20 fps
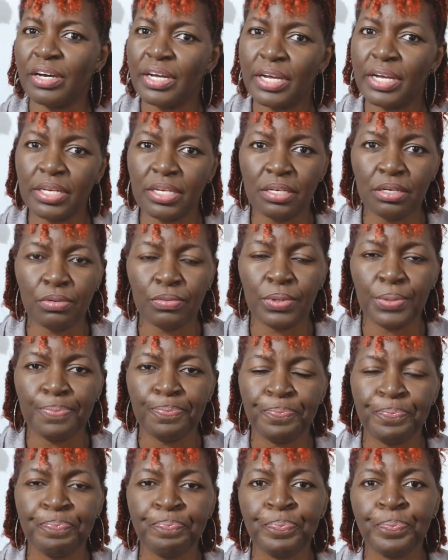hard, you know.
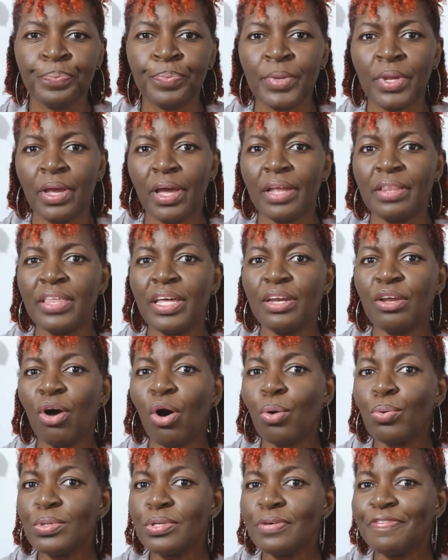And then
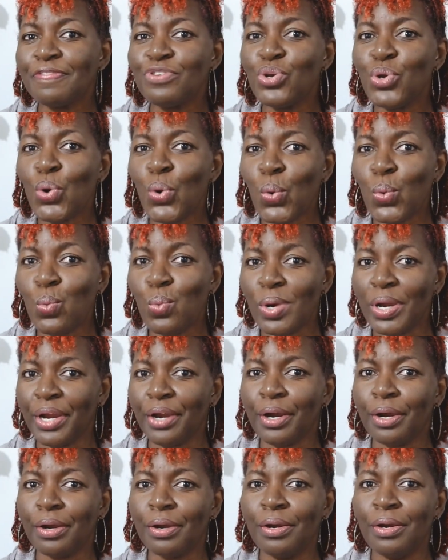out of
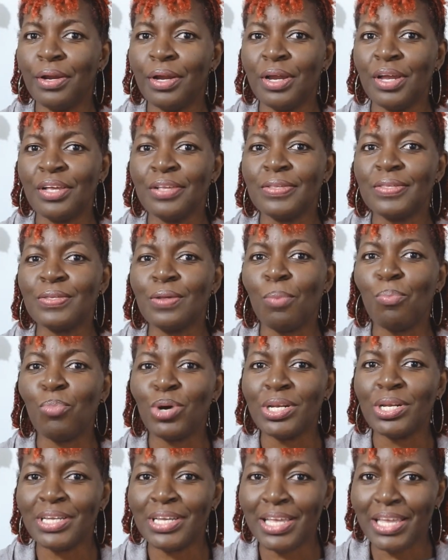nowhere,
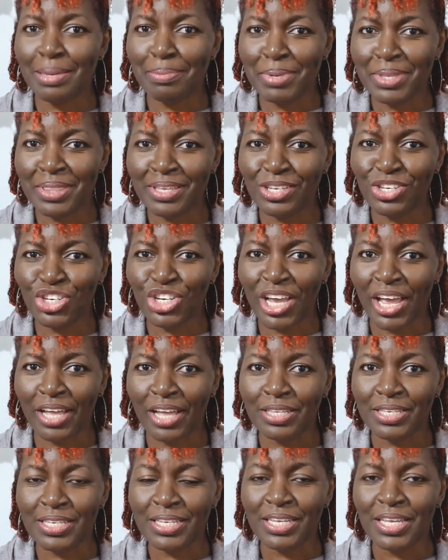someone came in the
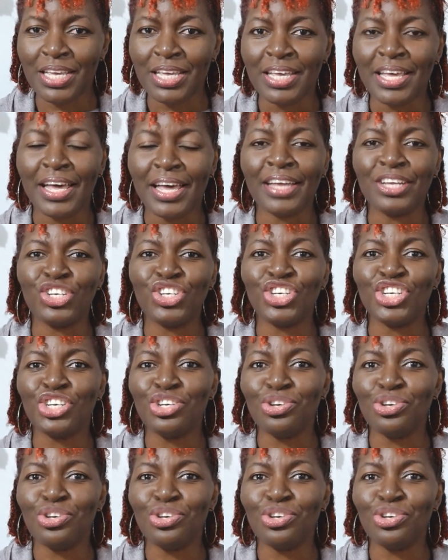chat and she